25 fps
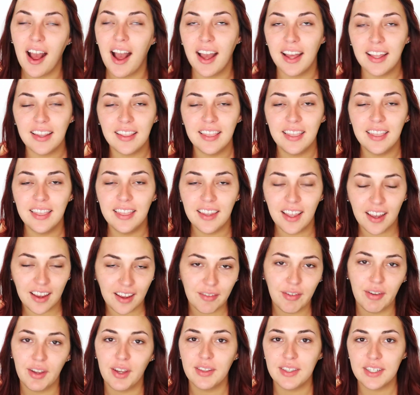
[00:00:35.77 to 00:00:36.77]
I
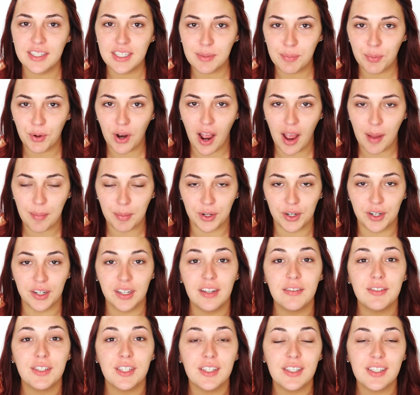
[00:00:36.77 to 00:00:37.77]
love how this primer
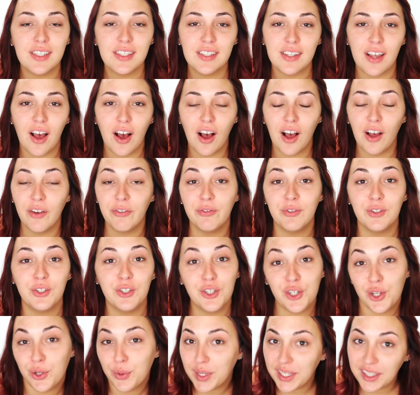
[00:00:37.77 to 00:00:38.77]
gives a soft,
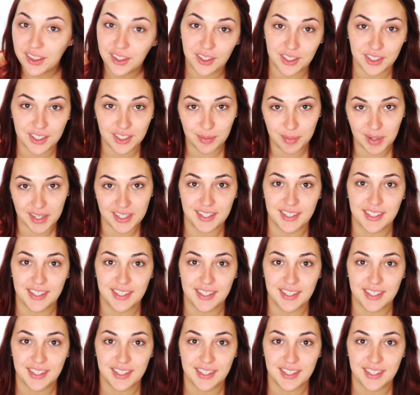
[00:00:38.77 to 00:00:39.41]
dewy look to my